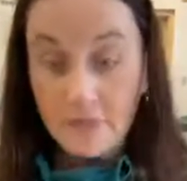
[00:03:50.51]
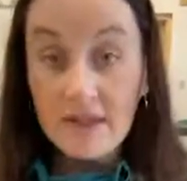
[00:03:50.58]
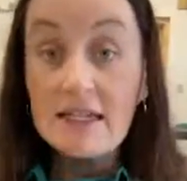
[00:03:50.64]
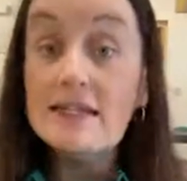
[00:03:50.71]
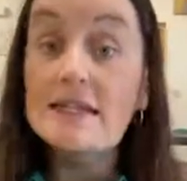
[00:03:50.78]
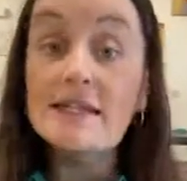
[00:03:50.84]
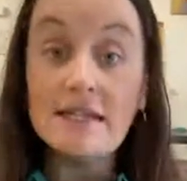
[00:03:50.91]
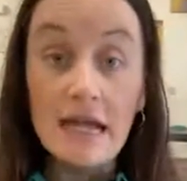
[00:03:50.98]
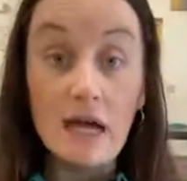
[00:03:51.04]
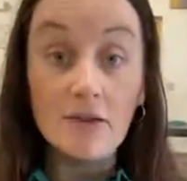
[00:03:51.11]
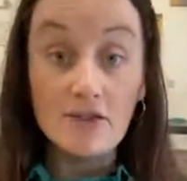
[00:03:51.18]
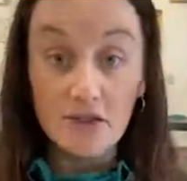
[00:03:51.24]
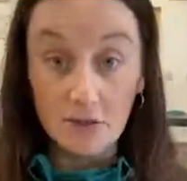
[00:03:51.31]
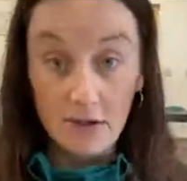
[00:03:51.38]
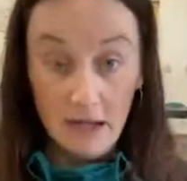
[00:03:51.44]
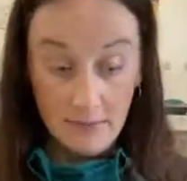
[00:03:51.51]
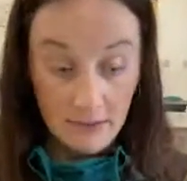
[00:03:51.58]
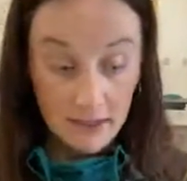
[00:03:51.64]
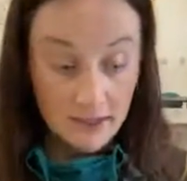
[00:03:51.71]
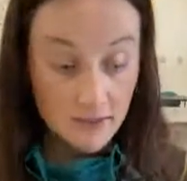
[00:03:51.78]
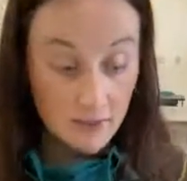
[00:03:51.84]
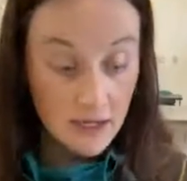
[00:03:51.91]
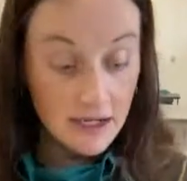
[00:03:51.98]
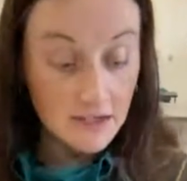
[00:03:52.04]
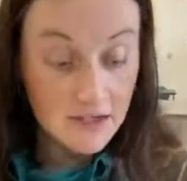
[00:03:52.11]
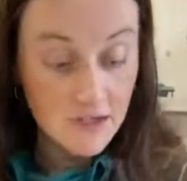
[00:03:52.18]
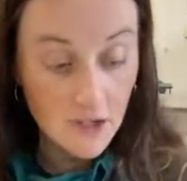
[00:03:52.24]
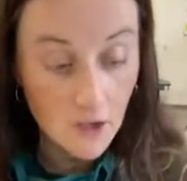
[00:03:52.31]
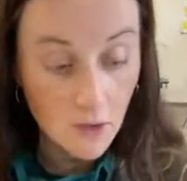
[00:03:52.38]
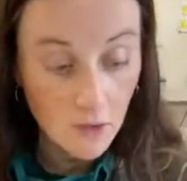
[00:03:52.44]
This is now ceramics, right?
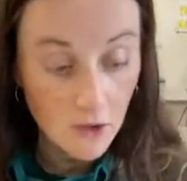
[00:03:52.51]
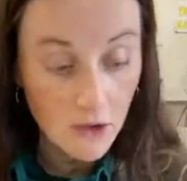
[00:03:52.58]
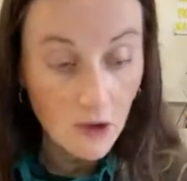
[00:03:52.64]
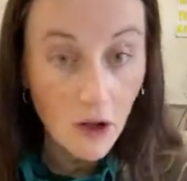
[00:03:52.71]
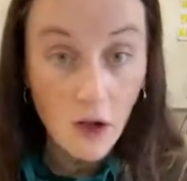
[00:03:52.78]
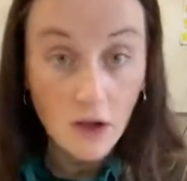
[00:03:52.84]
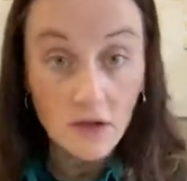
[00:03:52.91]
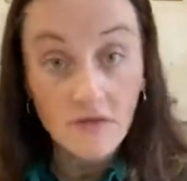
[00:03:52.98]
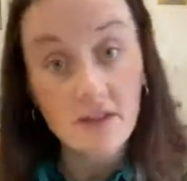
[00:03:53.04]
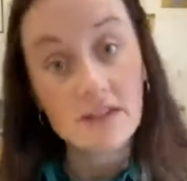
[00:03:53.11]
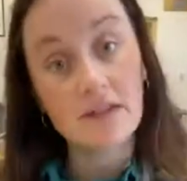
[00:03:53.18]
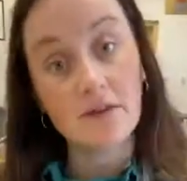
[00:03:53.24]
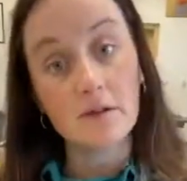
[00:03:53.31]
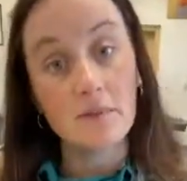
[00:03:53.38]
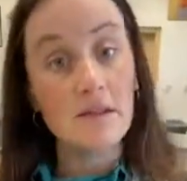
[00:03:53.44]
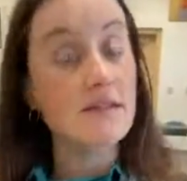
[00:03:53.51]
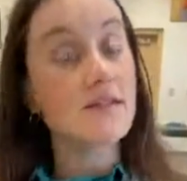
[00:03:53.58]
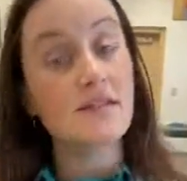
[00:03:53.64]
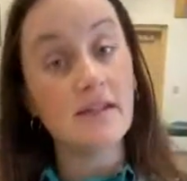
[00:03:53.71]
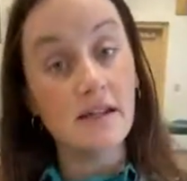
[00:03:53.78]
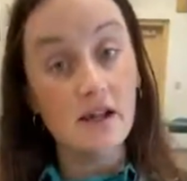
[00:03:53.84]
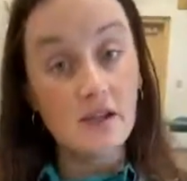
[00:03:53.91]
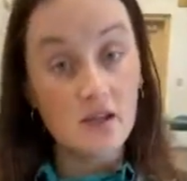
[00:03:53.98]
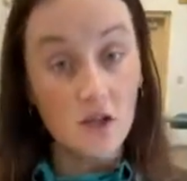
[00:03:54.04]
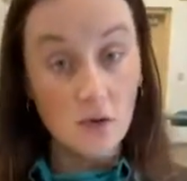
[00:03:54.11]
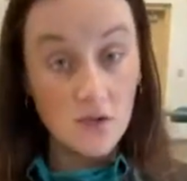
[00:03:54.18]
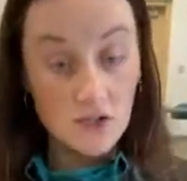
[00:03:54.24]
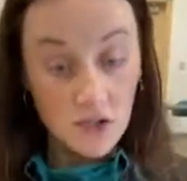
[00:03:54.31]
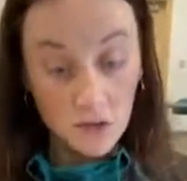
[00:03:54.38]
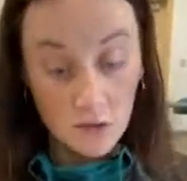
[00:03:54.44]
So all of these other pieces that I
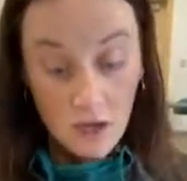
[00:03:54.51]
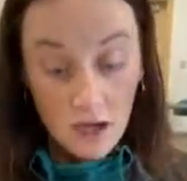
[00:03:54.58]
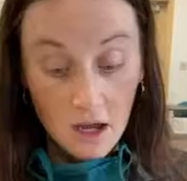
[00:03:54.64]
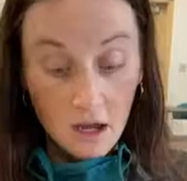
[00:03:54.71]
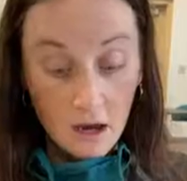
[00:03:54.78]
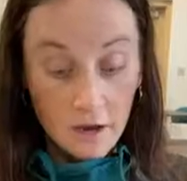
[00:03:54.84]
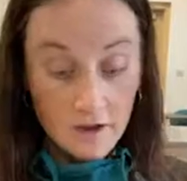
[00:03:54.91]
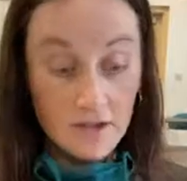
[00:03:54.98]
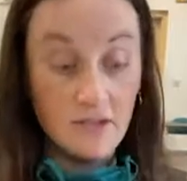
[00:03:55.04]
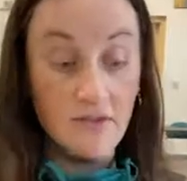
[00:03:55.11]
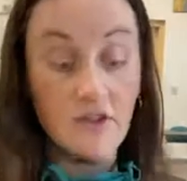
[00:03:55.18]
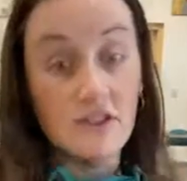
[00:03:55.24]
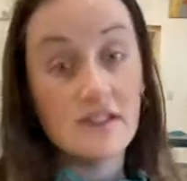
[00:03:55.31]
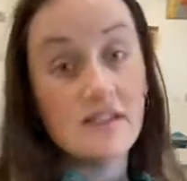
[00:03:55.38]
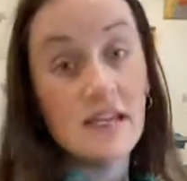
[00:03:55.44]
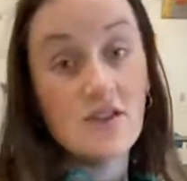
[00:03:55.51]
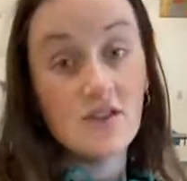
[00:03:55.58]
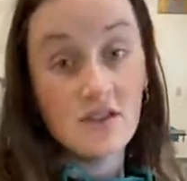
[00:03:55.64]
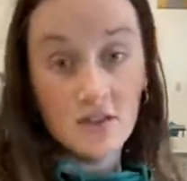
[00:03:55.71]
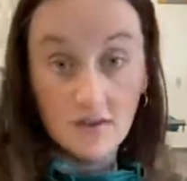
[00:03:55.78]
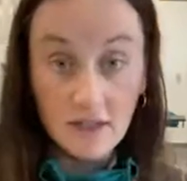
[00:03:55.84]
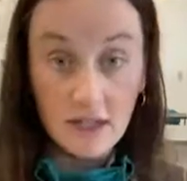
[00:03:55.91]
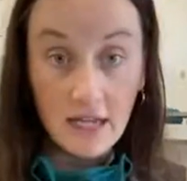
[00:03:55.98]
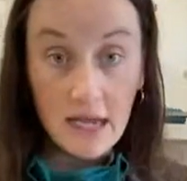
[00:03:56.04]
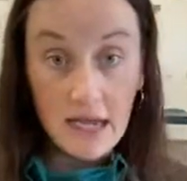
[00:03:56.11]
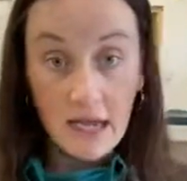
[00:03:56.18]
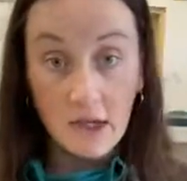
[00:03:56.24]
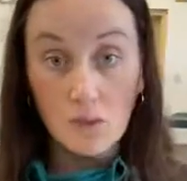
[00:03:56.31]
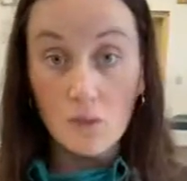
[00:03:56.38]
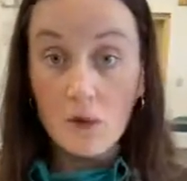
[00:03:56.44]
showed you are different stages of
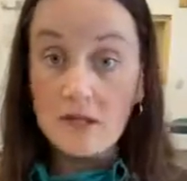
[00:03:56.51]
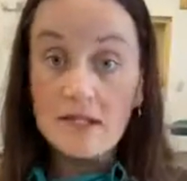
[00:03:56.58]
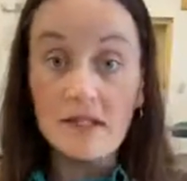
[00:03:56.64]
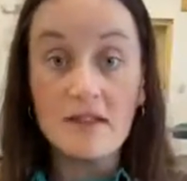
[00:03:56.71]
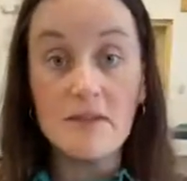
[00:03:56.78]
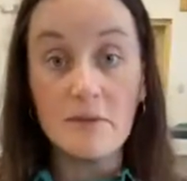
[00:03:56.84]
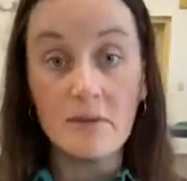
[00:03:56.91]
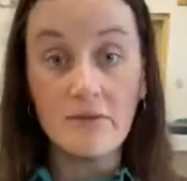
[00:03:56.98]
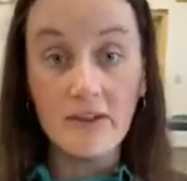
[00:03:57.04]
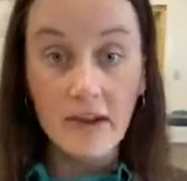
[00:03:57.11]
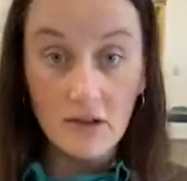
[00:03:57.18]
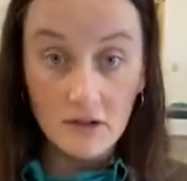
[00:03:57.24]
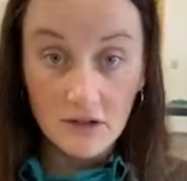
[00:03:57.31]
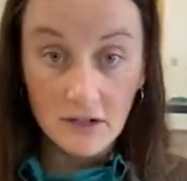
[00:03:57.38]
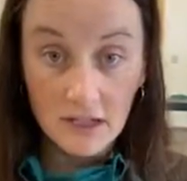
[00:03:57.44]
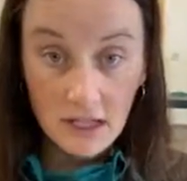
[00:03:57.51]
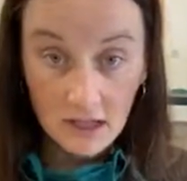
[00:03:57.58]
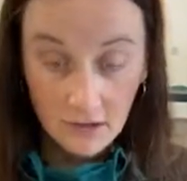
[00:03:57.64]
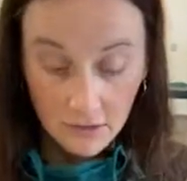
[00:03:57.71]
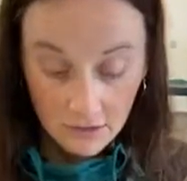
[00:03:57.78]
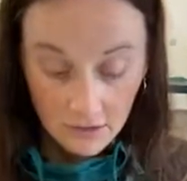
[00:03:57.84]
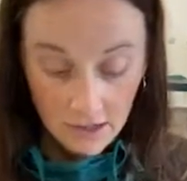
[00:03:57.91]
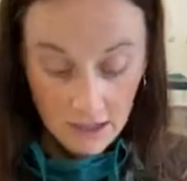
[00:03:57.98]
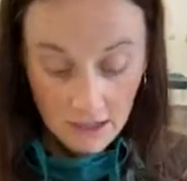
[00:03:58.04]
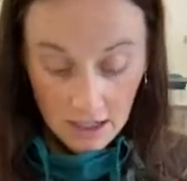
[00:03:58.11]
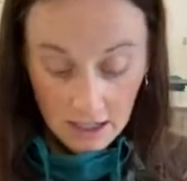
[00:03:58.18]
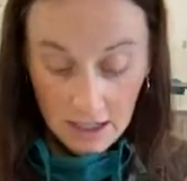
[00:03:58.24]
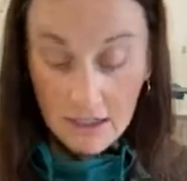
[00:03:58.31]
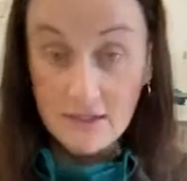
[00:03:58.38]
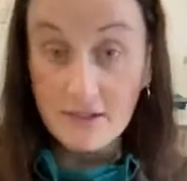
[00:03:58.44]
clay. Once it has been fired in the kiln,
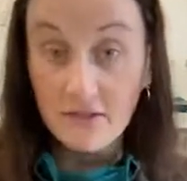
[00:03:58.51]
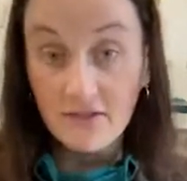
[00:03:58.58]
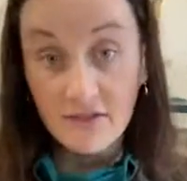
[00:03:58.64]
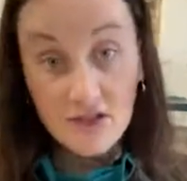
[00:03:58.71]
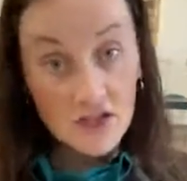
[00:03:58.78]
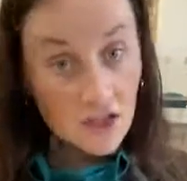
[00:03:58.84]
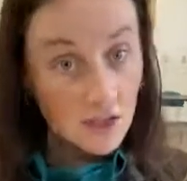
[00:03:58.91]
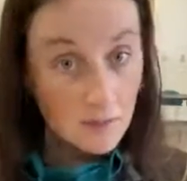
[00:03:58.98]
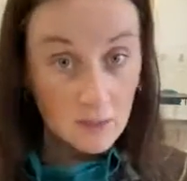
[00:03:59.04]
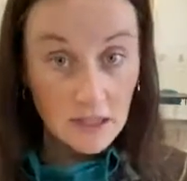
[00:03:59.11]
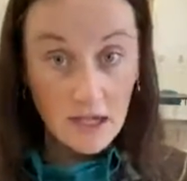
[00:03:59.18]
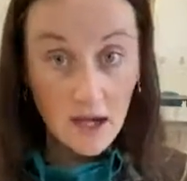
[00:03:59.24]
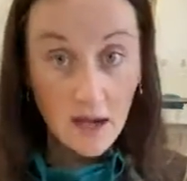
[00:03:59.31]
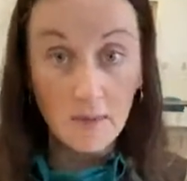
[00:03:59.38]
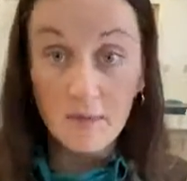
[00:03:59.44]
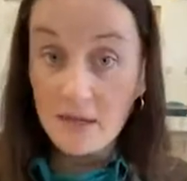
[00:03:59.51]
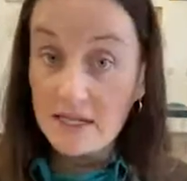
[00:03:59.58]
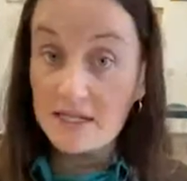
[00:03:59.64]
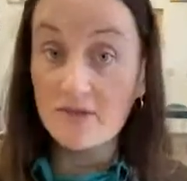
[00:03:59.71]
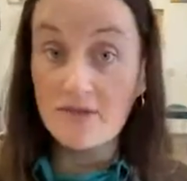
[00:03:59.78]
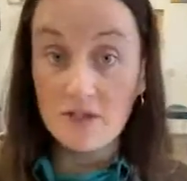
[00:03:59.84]
it has officially become a piece of